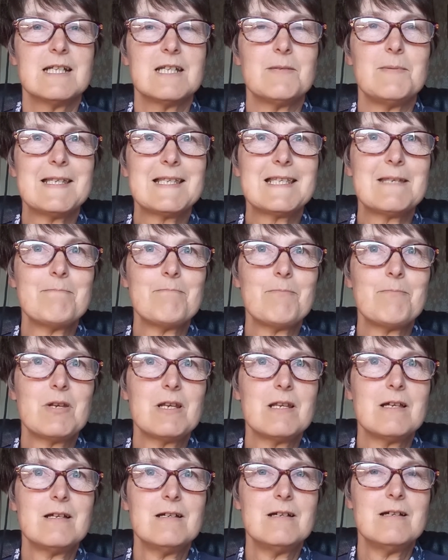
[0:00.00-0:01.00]
To be
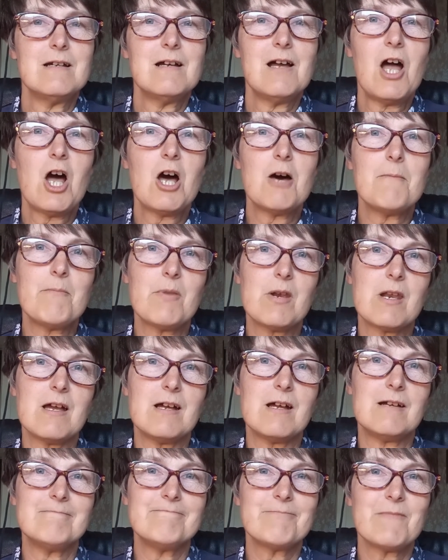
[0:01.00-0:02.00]
simpler,
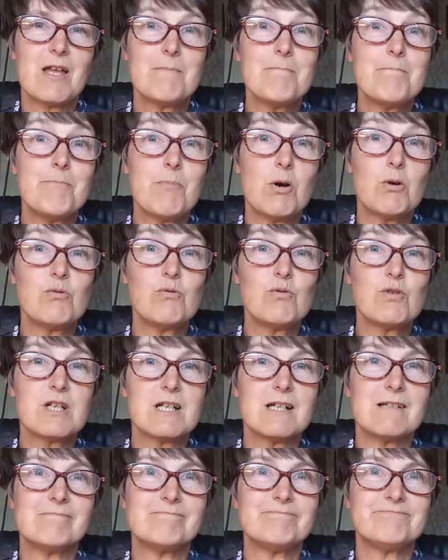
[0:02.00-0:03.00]
humbler and
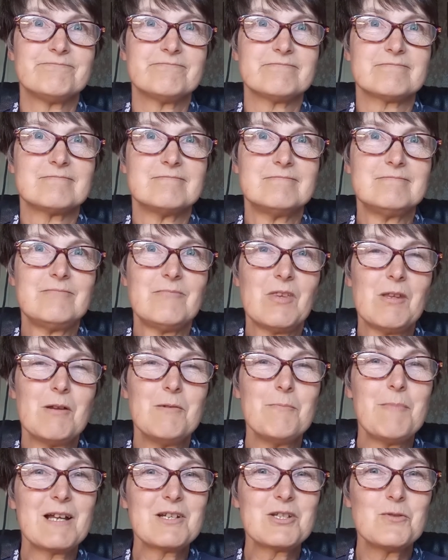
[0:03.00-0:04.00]
bolder.
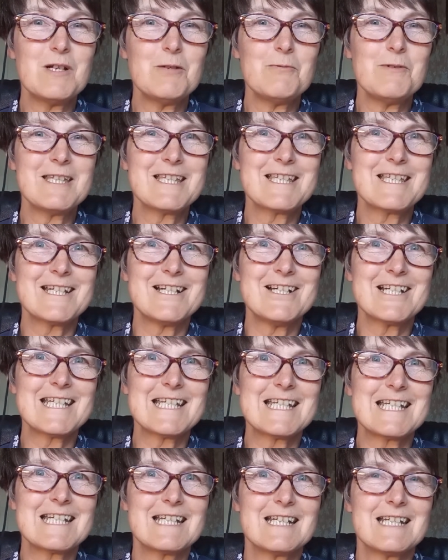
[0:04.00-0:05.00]
Back to where we
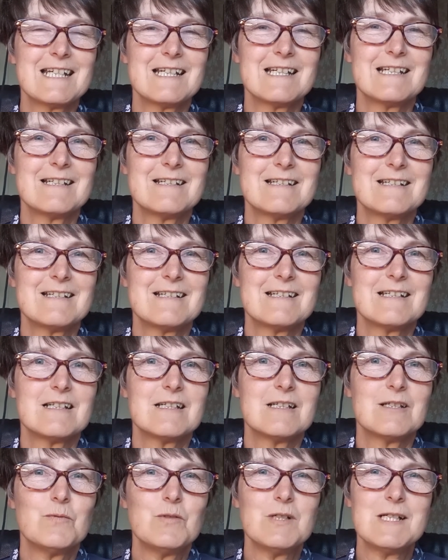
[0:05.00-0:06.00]
started.
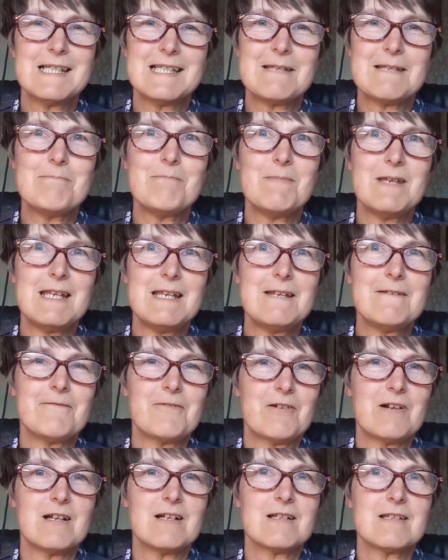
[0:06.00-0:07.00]
What does it mean
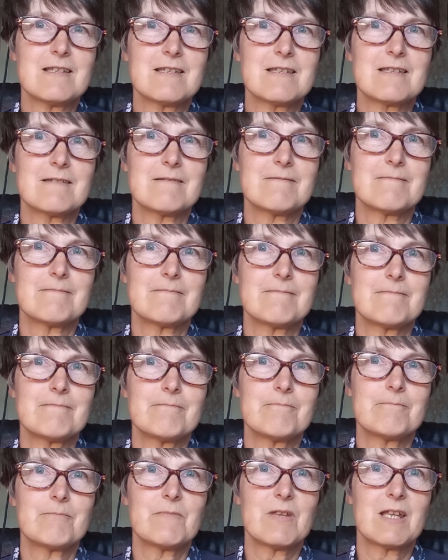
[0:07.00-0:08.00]
for us?
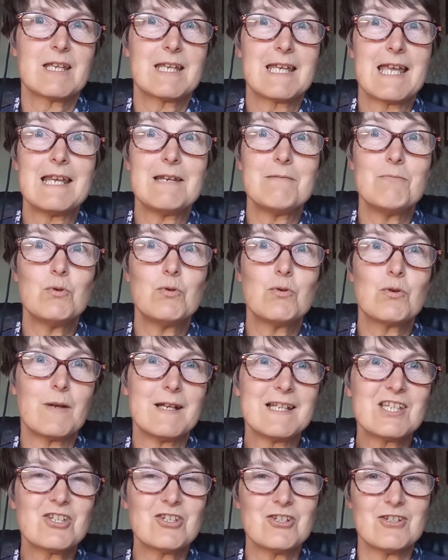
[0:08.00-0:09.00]
Again, more
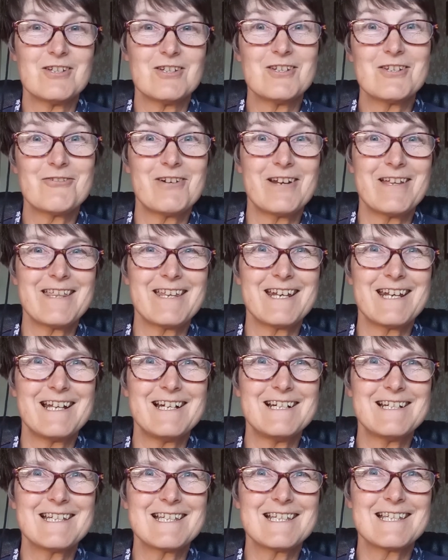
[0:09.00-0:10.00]
questions rather than
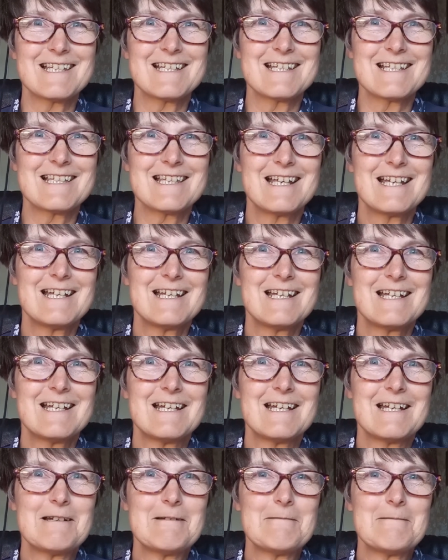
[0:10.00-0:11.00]
answers.
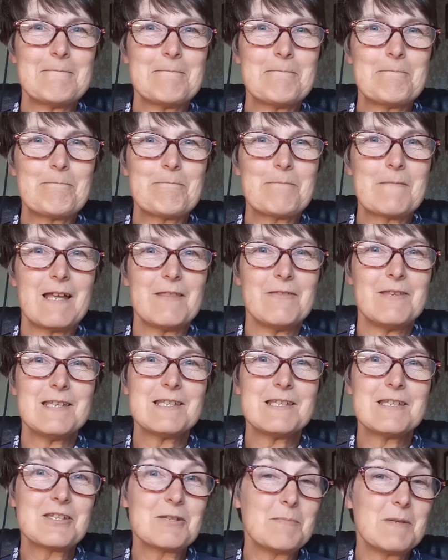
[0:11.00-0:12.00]
And
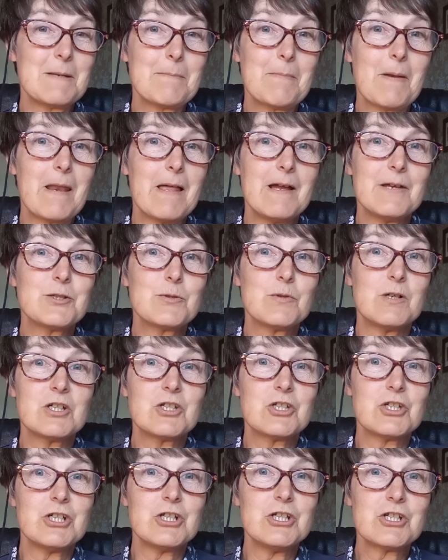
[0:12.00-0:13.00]
these are to be applied to
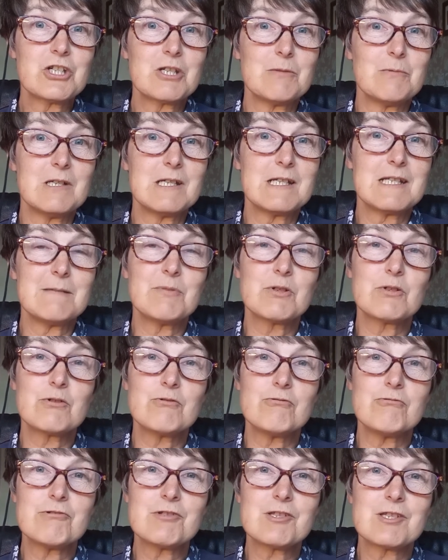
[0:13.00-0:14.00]
our church community, but
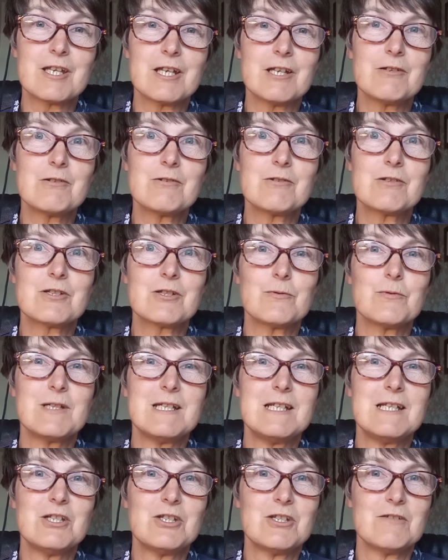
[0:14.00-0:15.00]
also to
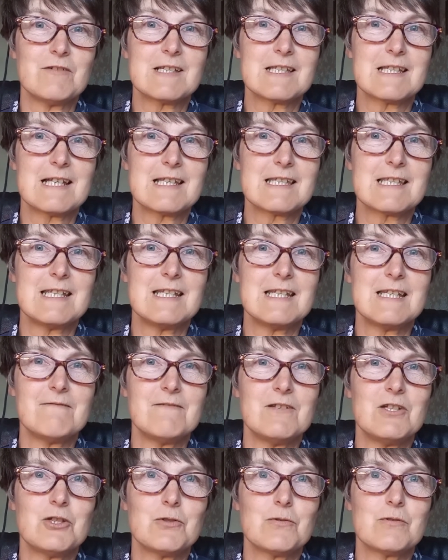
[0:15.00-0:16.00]
each of us as
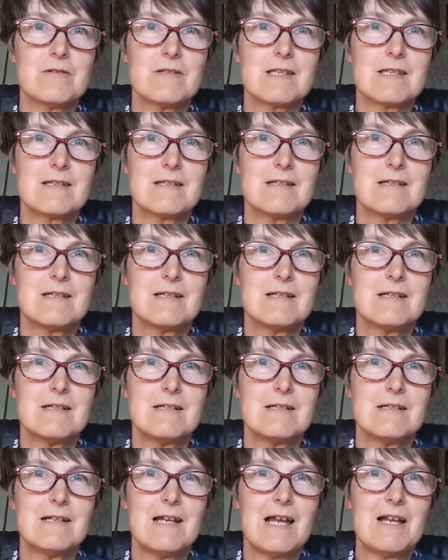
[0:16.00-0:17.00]
individuals.
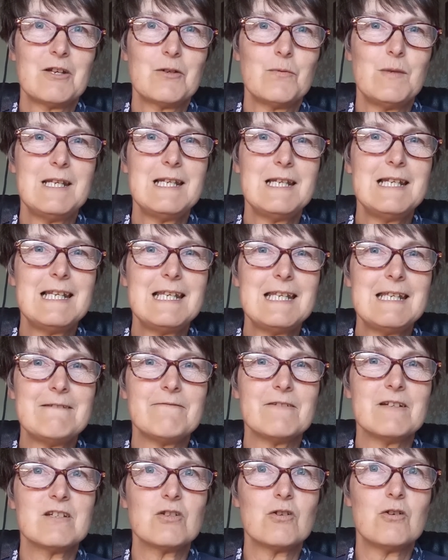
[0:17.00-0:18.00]
How can we
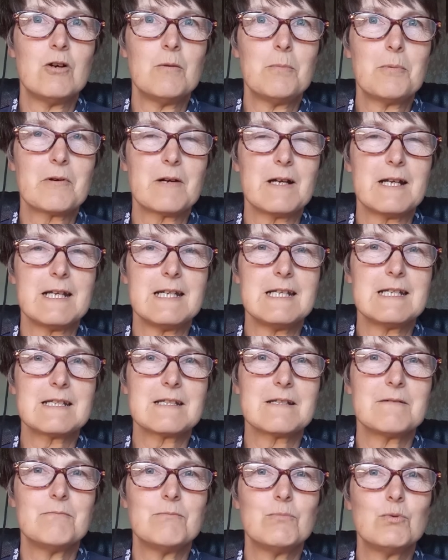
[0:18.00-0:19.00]
live and
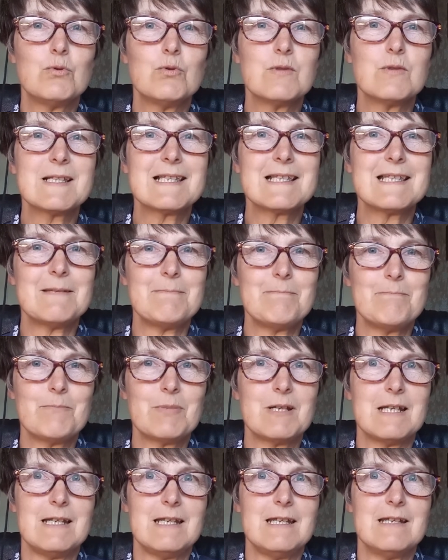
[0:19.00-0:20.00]
operate more
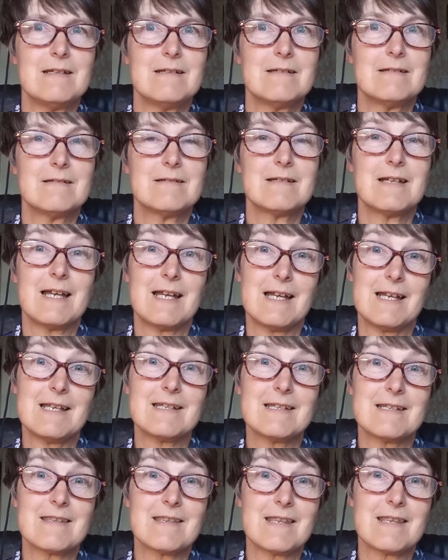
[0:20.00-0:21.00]
simply
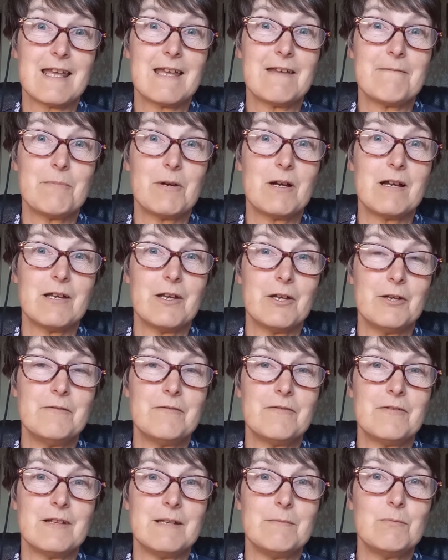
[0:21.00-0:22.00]
and thereby,
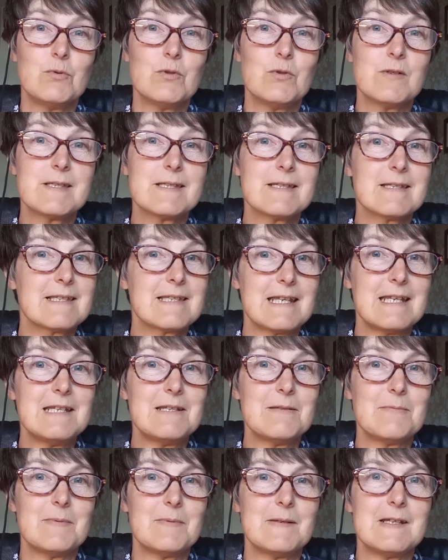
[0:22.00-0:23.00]
hopefully, more
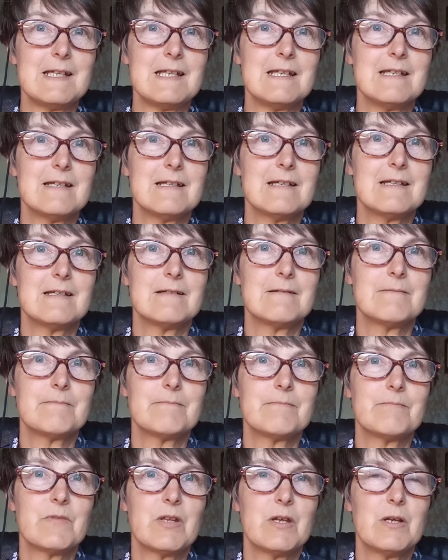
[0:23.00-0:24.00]
sustainably?
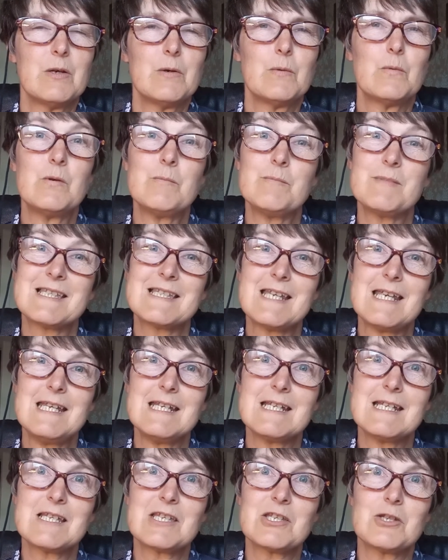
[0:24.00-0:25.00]
What
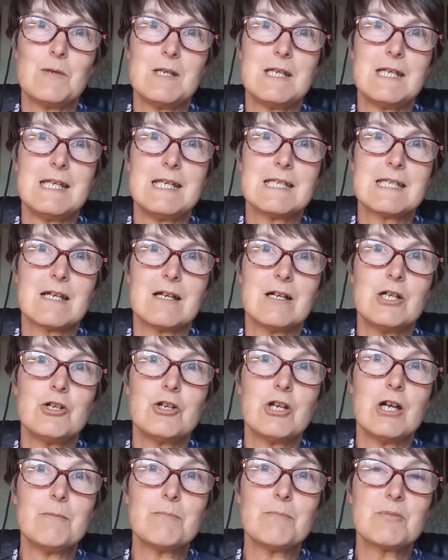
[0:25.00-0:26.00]
mistakes do we need to
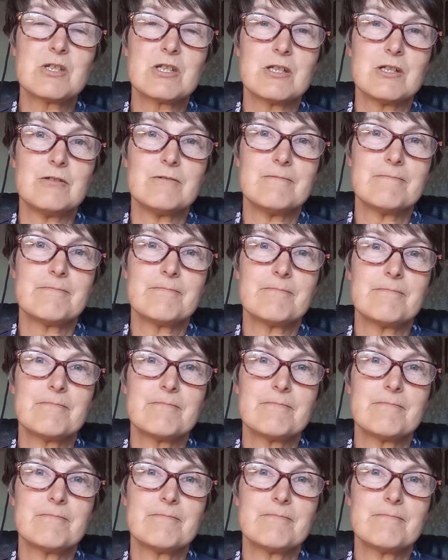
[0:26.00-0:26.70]
own up to?